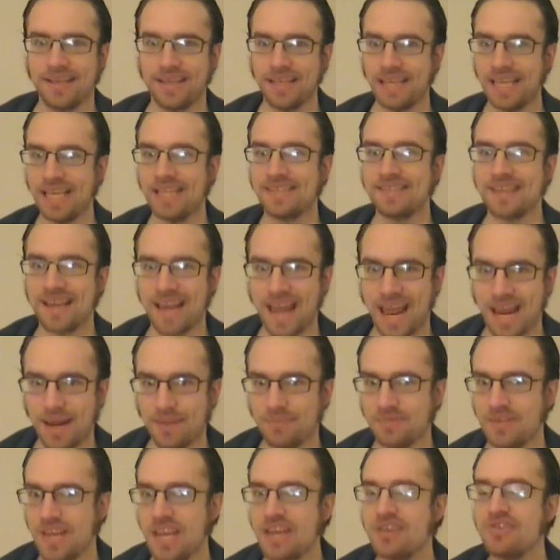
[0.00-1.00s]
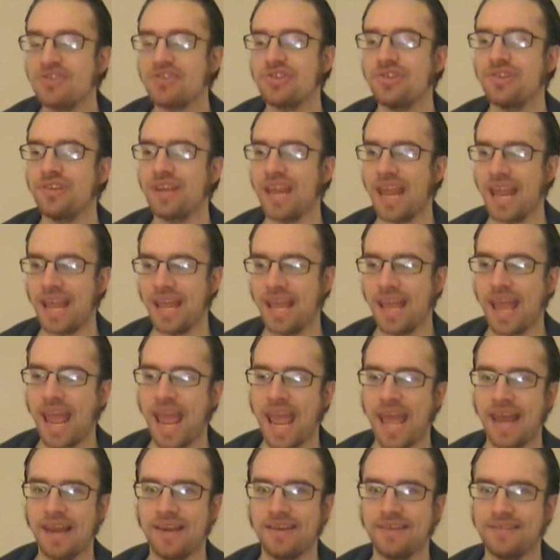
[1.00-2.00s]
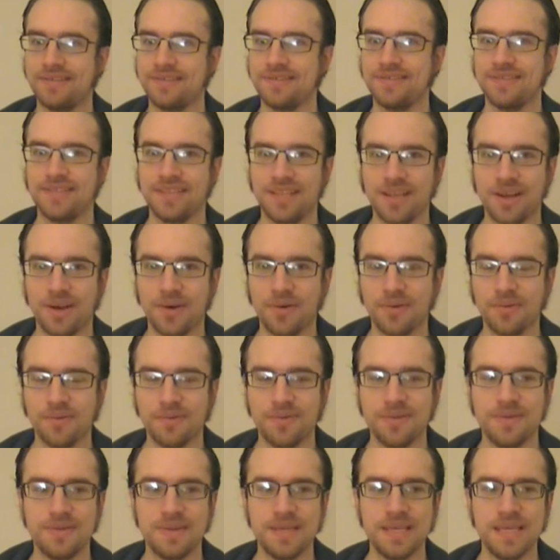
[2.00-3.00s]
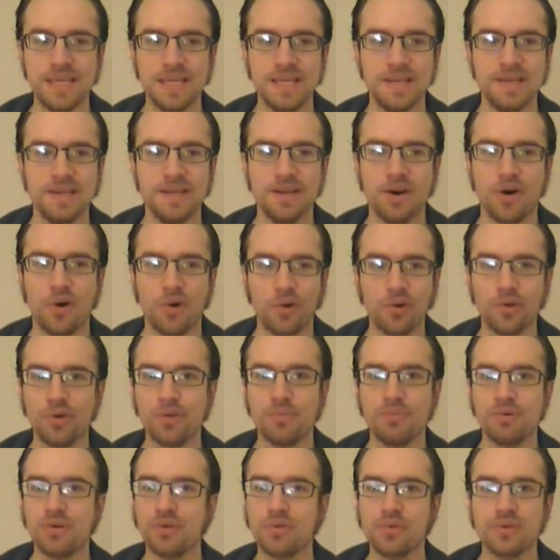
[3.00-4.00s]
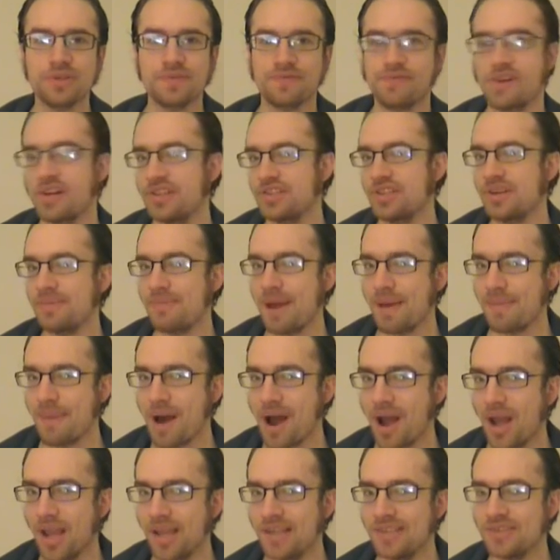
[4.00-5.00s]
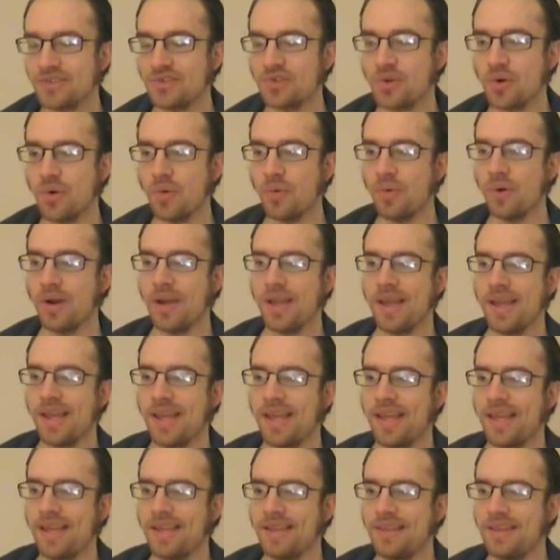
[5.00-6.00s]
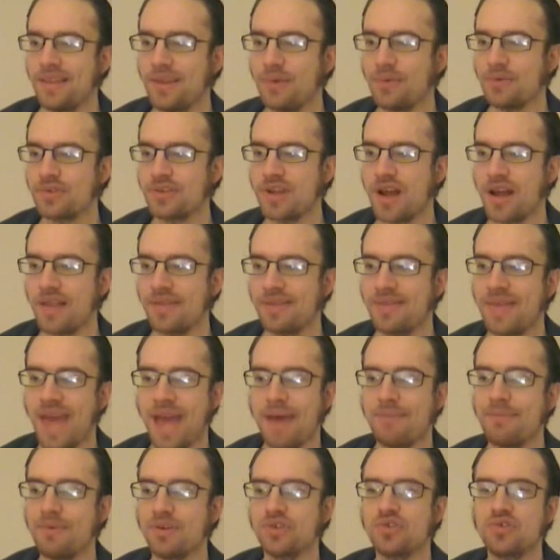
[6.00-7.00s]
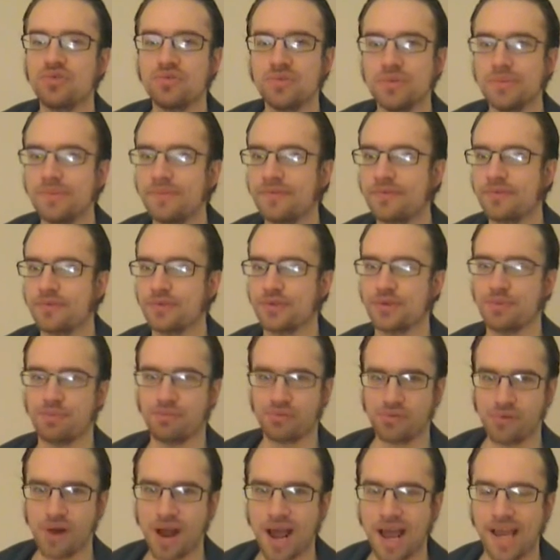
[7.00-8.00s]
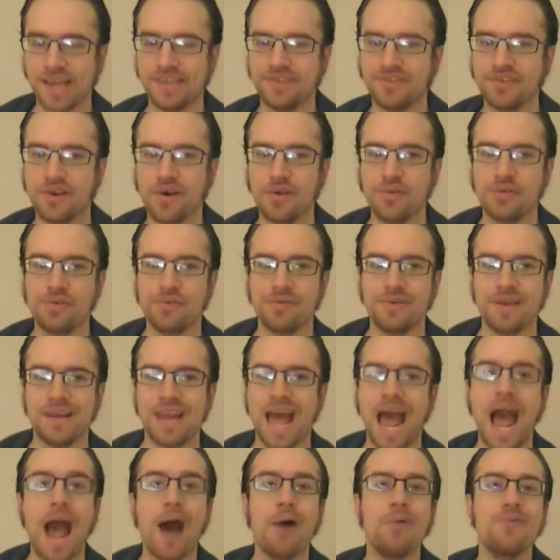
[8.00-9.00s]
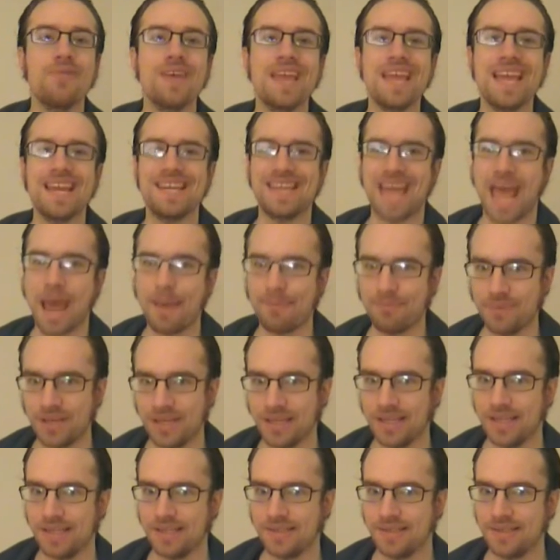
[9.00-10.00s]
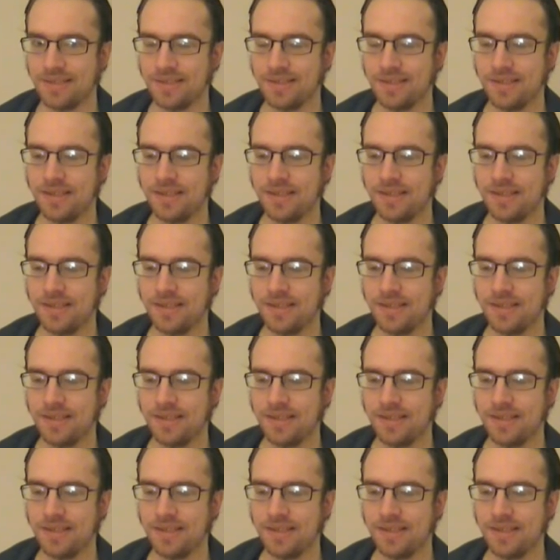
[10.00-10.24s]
it's an adaptation and, you know, the audiobook was fresh in my mind, so there was not that much room for surprise other than how they adapted it